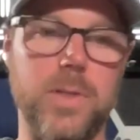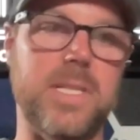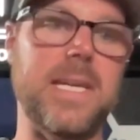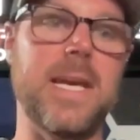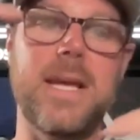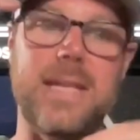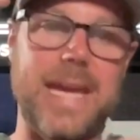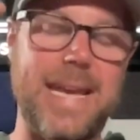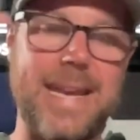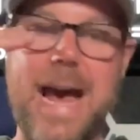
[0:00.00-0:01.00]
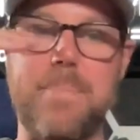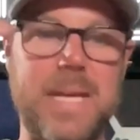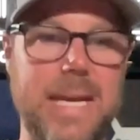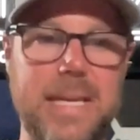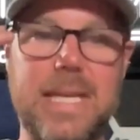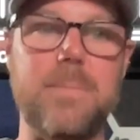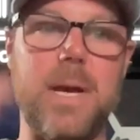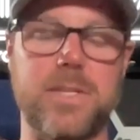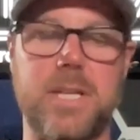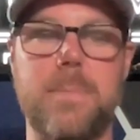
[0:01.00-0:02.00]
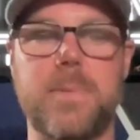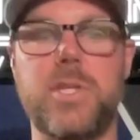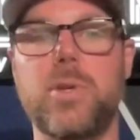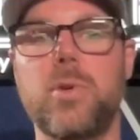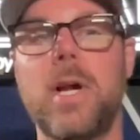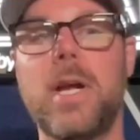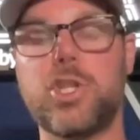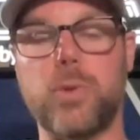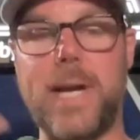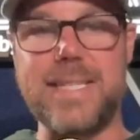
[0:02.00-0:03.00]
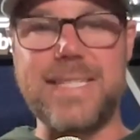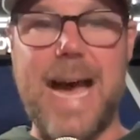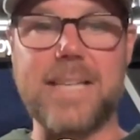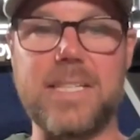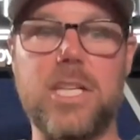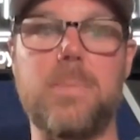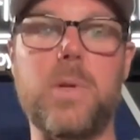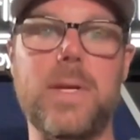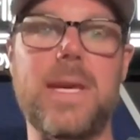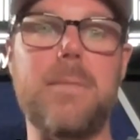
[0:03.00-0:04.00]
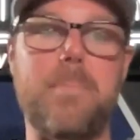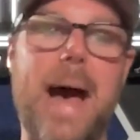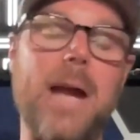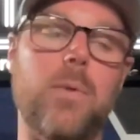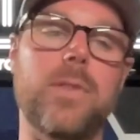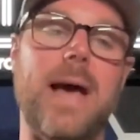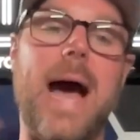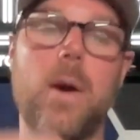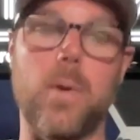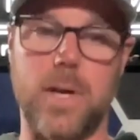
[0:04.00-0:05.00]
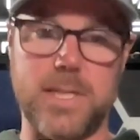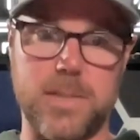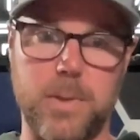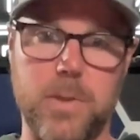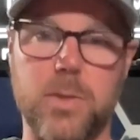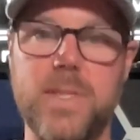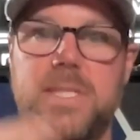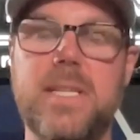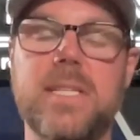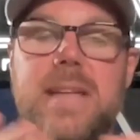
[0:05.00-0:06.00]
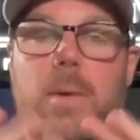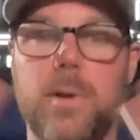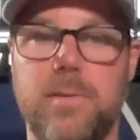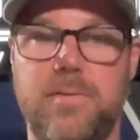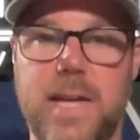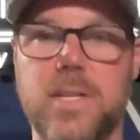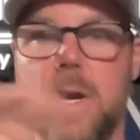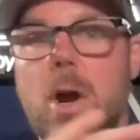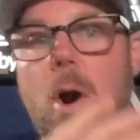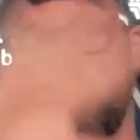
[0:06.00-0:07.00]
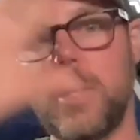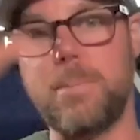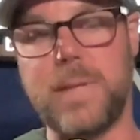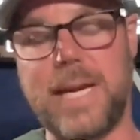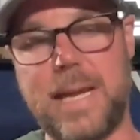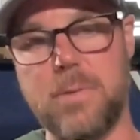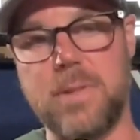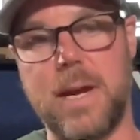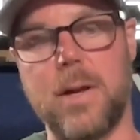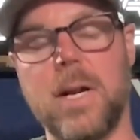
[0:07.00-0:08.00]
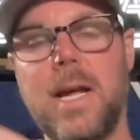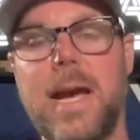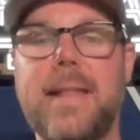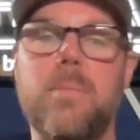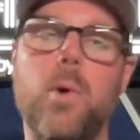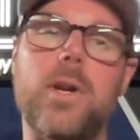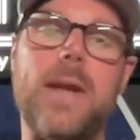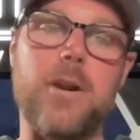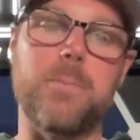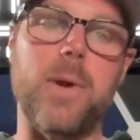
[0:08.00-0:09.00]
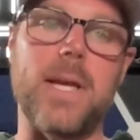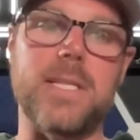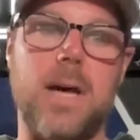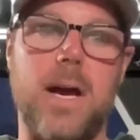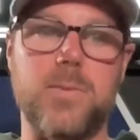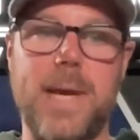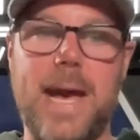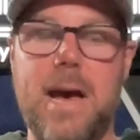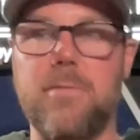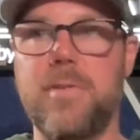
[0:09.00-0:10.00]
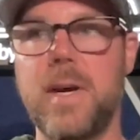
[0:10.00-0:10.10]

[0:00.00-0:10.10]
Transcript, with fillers: the the in app, the in email type to transact and communicate back with our customers. So we see this network effect already playing out there. And then more on an enterprise side, we have